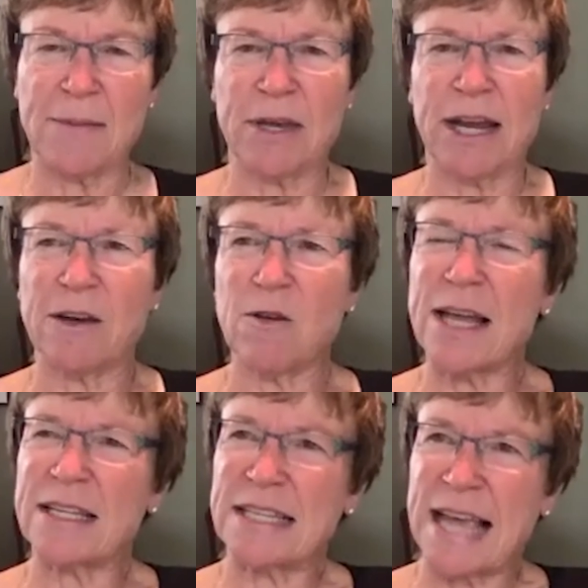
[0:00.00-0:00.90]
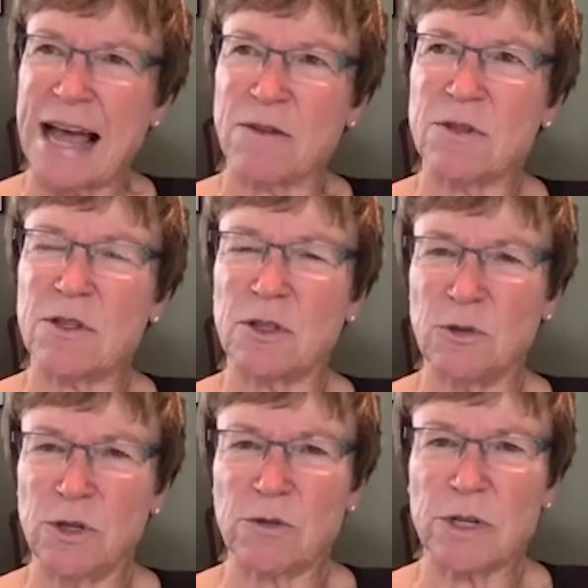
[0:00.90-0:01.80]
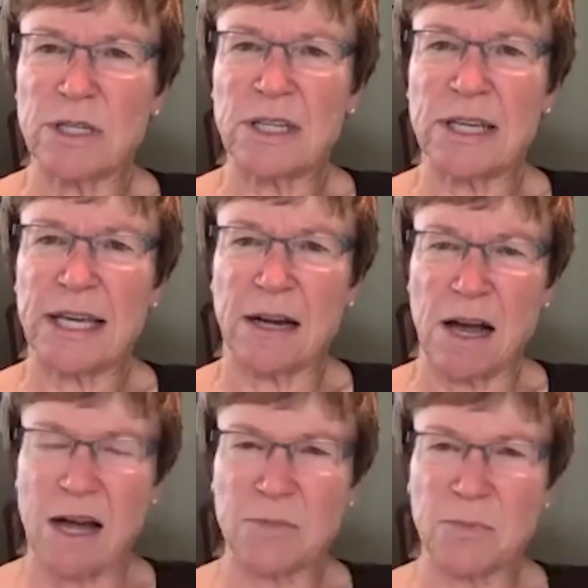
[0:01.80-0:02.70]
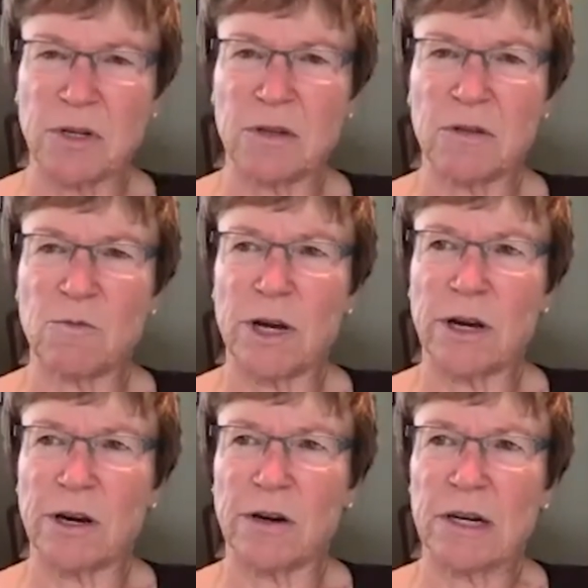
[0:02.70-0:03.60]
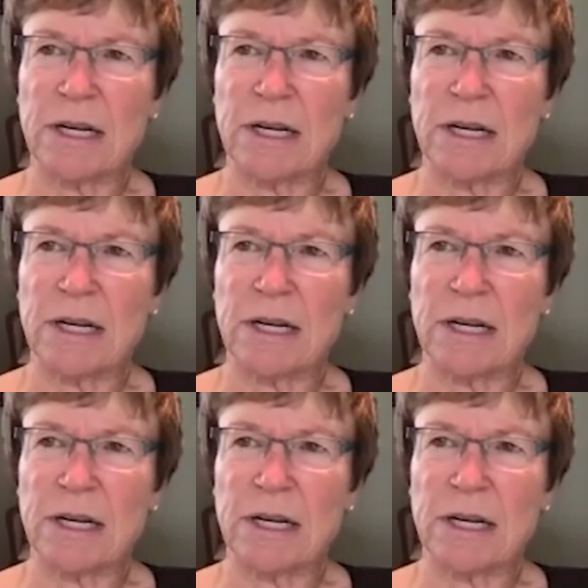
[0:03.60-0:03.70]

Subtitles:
And I know that sounds ludicrous in a hospital where